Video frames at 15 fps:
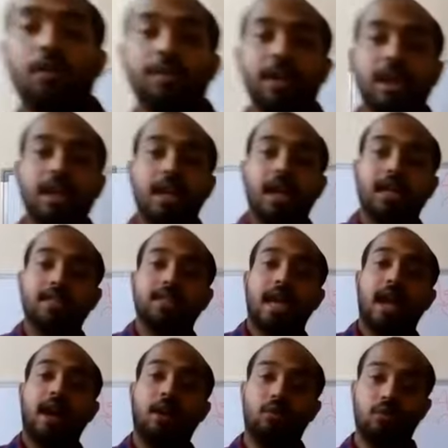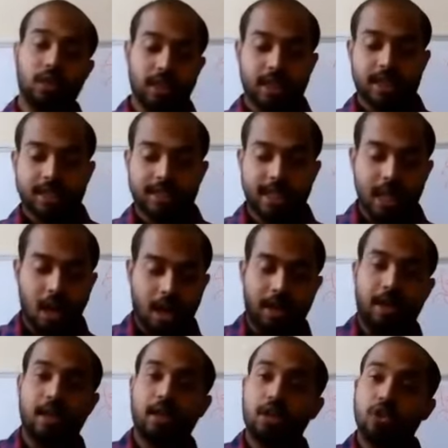of India is around
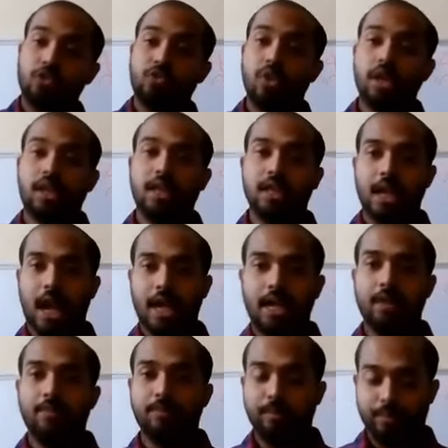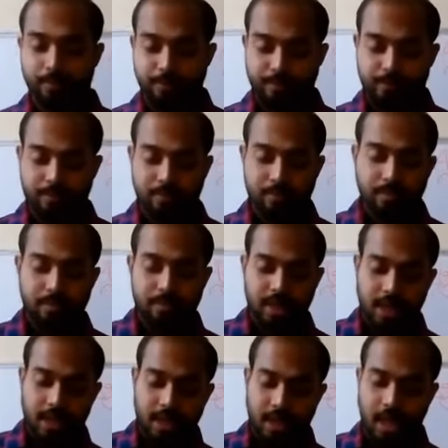329
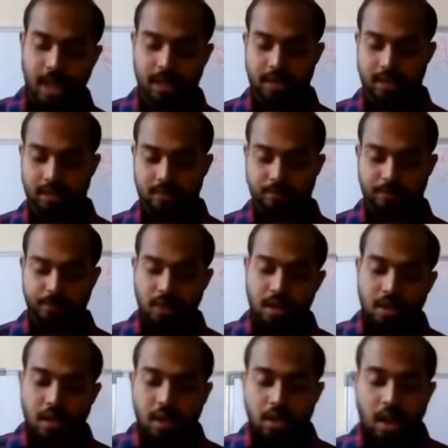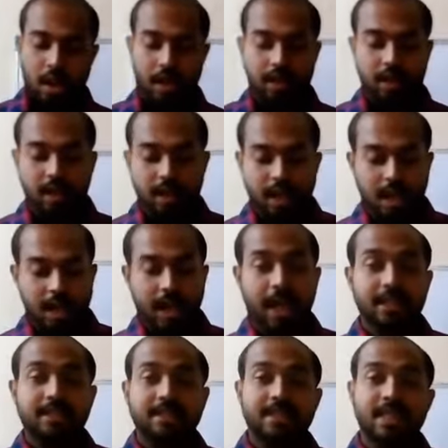million hectares, and India
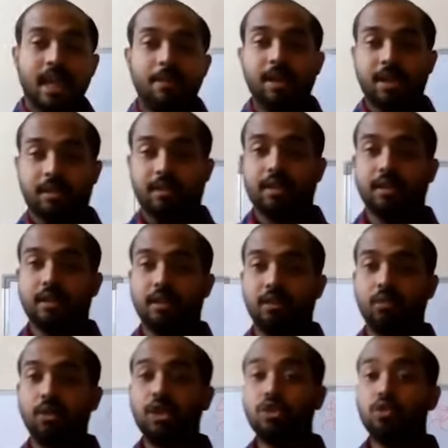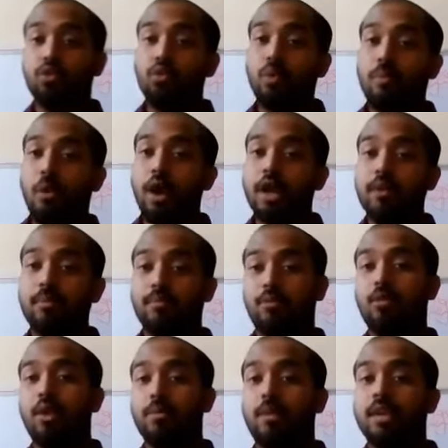ranks 7th with
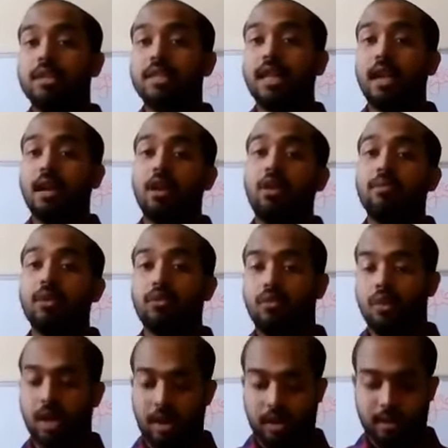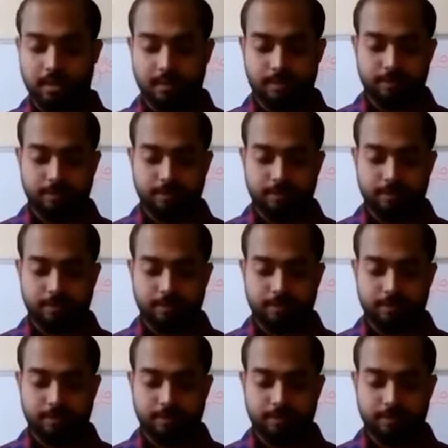2.4% area of the world.